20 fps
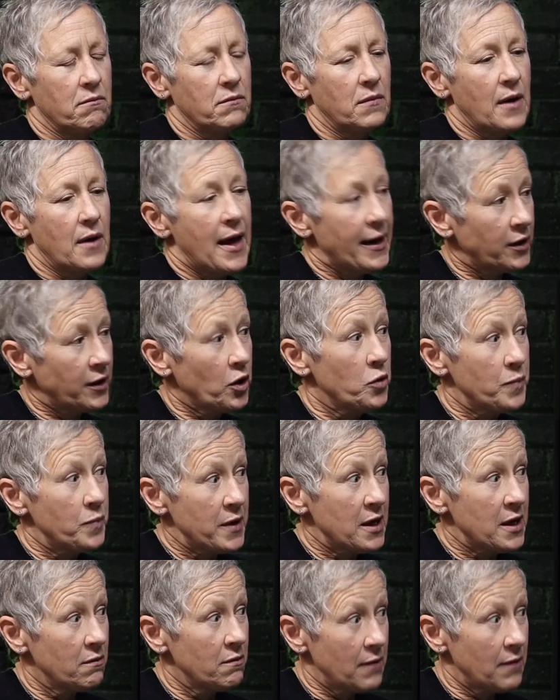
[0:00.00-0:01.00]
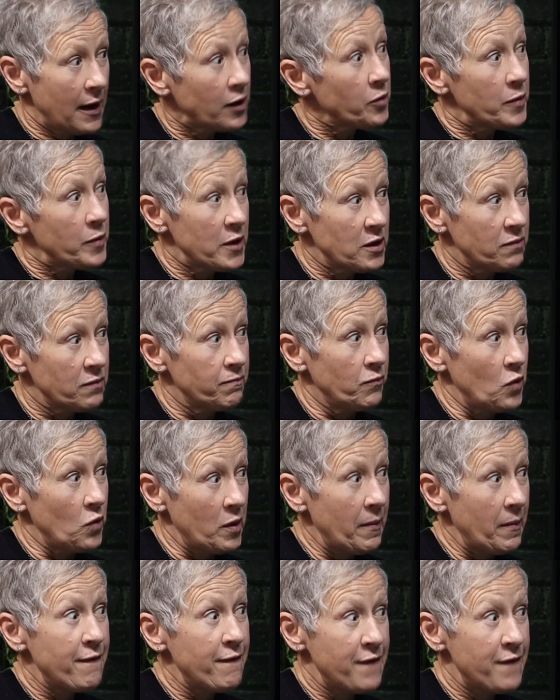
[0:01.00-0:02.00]
Ecobee. Ecobee is one
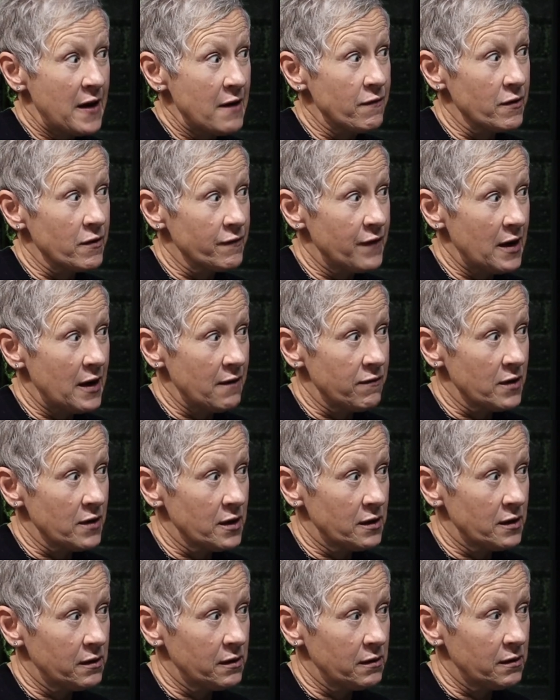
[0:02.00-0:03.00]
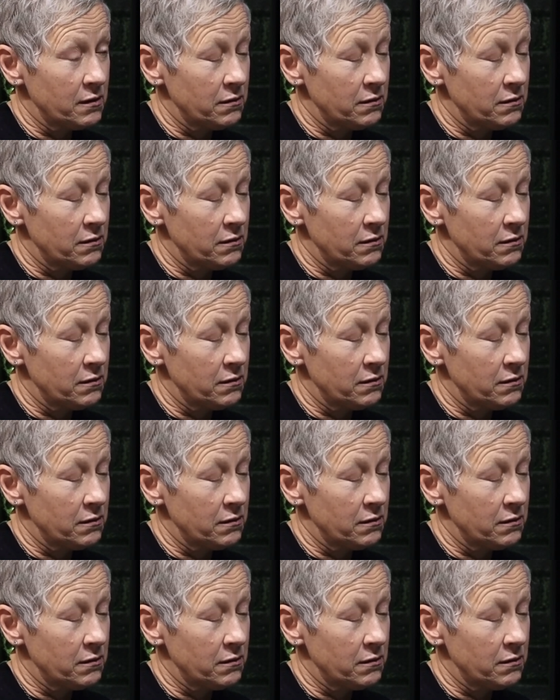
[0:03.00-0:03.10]
of my favorites.